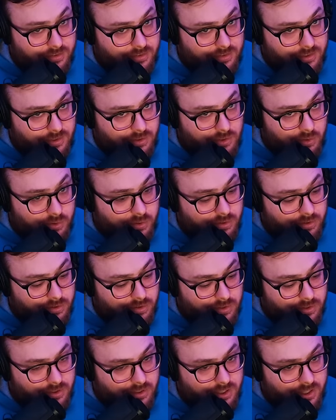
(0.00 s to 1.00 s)
Susan's
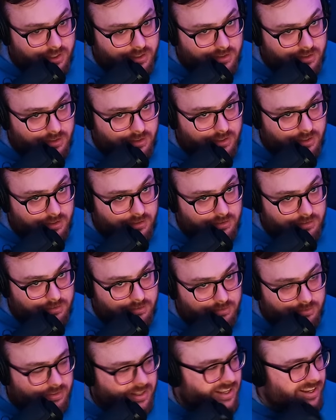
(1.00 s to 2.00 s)
looking nice today.
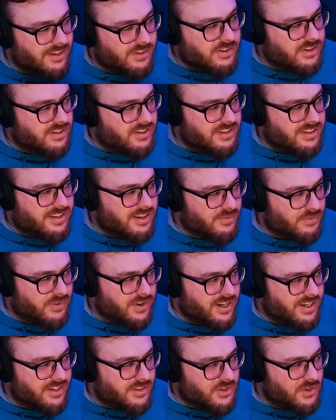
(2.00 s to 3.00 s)
It's just
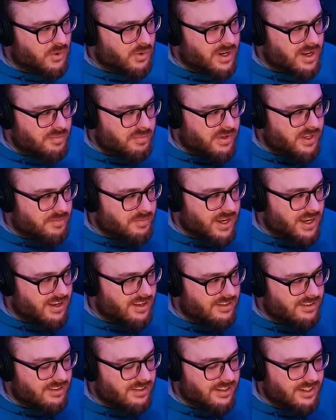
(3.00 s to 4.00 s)
different. It's creepy,
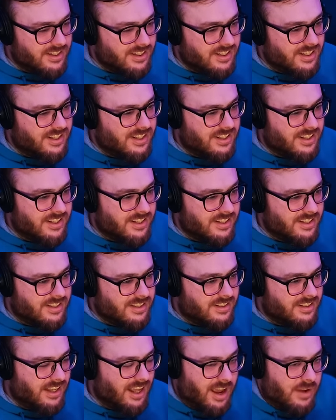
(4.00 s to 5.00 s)
man.
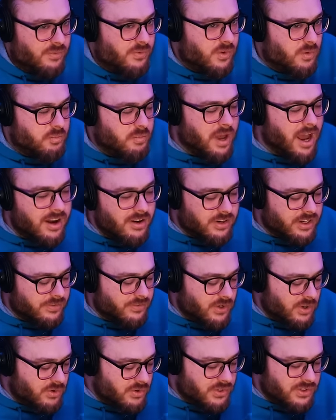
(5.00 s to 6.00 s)
I feel I don't even
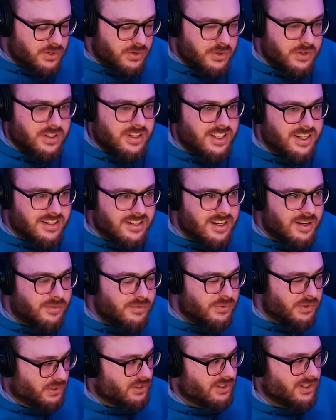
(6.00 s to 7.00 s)
know who Susan is, and I'm
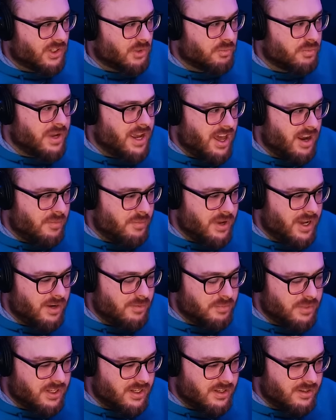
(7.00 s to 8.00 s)
feeling a little bad about
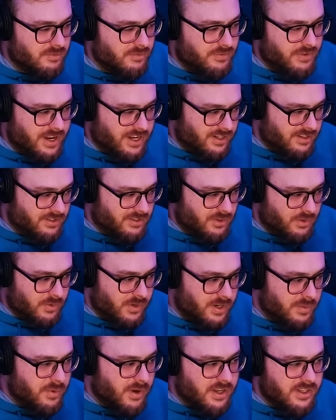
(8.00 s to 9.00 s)
being faking the
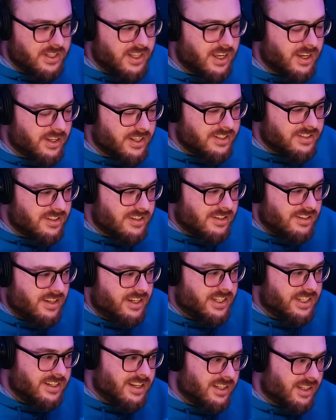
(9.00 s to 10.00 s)
creep right now. It's just like
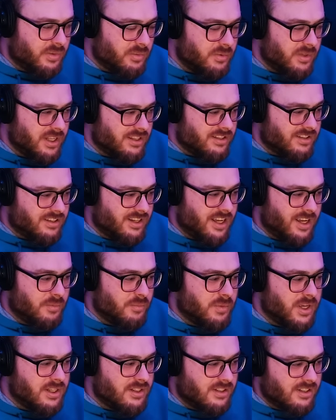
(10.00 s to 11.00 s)
it's not the, not the time,
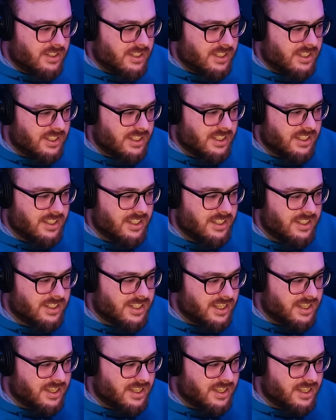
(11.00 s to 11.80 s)
man, not